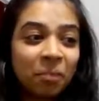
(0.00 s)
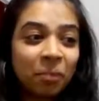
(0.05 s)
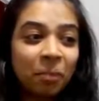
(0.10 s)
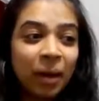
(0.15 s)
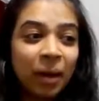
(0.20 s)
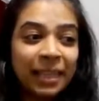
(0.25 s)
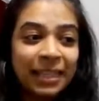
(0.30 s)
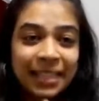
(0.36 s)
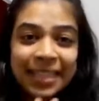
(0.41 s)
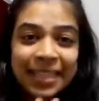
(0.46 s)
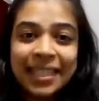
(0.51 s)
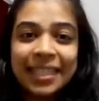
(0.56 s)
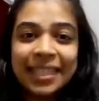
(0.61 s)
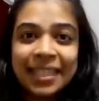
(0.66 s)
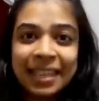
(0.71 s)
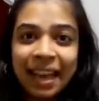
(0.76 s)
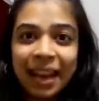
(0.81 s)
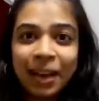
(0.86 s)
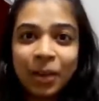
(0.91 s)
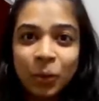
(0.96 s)
by
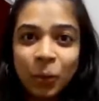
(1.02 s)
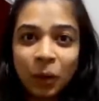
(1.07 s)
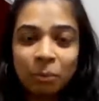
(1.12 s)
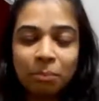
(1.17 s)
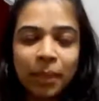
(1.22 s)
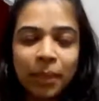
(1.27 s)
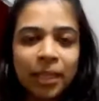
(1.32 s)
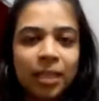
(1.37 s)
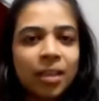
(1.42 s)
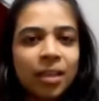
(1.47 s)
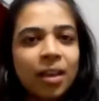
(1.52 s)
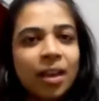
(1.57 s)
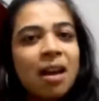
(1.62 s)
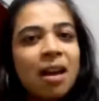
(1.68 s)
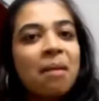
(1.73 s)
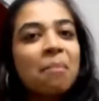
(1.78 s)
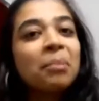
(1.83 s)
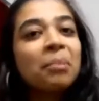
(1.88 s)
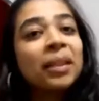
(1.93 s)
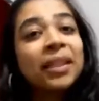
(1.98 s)
sitting at one place.
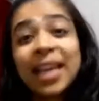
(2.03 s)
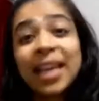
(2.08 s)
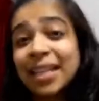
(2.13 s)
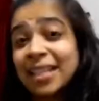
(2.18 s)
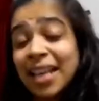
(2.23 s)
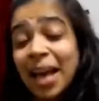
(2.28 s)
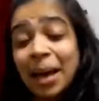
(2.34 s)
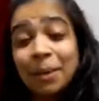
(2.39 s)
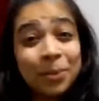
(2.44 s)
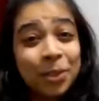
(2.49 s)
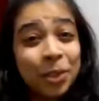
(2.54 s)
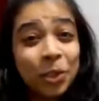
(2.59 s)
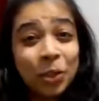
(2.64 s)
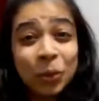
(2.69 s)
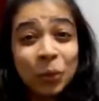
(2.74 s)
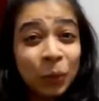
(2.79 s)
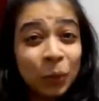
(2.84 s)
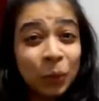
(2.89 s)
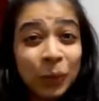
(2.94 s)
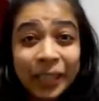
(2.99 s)
But that's
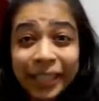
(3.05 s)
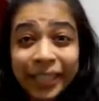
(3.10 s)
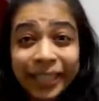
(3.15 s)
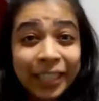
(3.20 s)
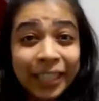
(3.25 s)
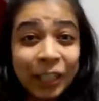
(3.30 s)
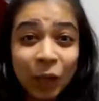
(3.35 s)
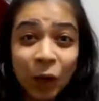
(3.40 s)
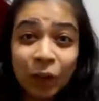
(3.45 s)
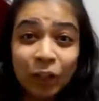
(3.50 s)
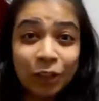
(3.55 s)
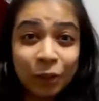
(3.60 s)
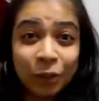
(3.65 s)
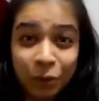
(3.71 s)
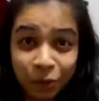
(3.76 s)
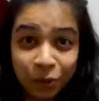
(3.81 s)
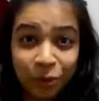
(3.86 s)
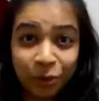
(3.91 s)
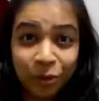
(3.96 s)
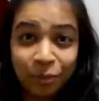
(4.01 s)
absolutely not
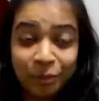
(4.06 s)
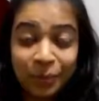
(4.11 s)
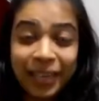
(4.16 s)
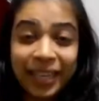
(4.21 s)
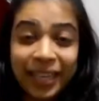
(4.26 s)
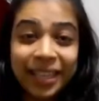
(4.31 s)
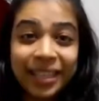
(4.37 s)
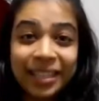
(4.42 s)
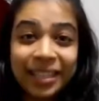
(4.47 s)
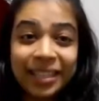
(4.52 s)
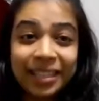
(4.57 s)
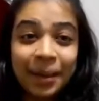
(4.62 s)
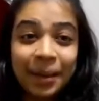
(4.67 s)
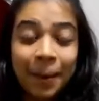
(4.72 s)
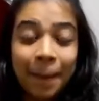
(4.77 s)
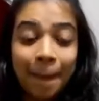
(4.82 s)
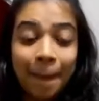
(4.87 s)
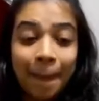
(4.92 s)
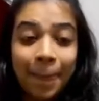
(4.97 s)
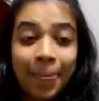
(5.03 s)
true, because
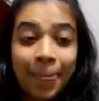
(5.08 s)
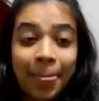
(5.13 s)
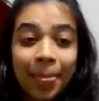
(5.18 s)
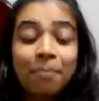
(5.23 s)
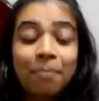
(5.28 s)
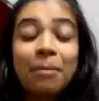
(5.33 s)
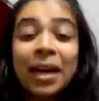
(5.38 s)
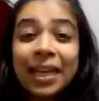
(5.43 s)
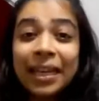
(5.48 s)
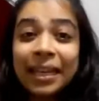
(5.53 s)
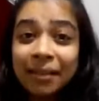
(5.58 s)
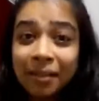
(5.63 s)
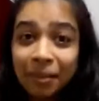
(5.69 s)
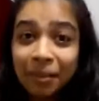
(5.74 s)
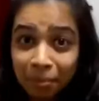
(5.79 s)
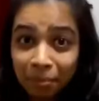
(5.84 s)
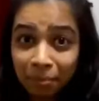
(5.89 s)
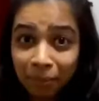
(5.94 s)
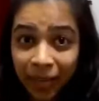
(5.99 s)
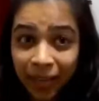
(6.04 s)
my
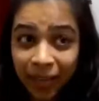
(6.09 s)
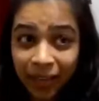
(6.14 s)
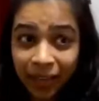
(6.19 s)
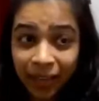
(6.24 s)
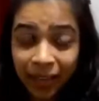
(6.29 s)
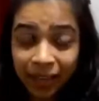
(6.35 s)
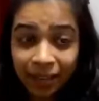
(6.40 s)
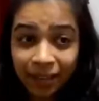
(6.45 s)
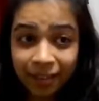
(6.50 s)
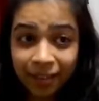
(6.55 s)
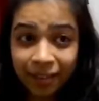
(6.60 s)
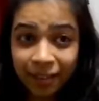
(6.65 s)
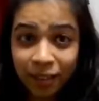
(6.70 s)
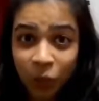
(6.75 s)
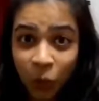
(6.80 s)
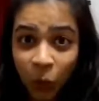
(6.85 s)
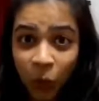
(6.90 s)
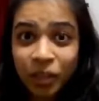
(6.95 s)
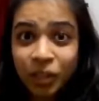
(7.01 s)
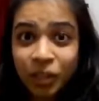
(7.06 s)

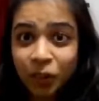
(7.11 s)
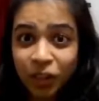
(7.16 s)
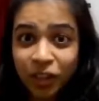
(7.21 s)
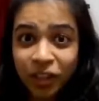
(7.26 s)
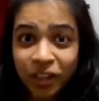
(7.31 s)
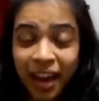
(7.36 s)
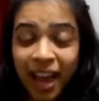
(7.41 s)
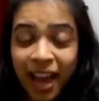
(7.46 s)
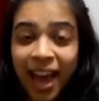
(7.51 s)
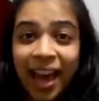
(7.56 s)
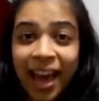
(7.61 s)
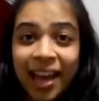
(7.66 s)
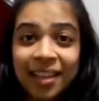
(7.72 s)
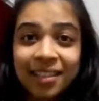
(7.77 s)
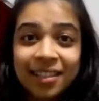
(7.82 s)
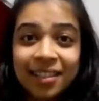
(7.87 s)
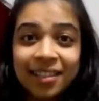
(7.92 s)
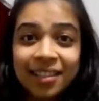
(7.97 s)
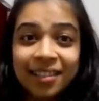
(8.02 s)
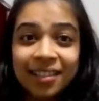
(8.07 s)
daughter
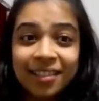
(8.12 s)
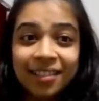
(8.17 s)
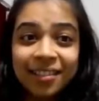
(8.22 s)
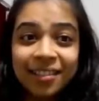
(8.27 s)
has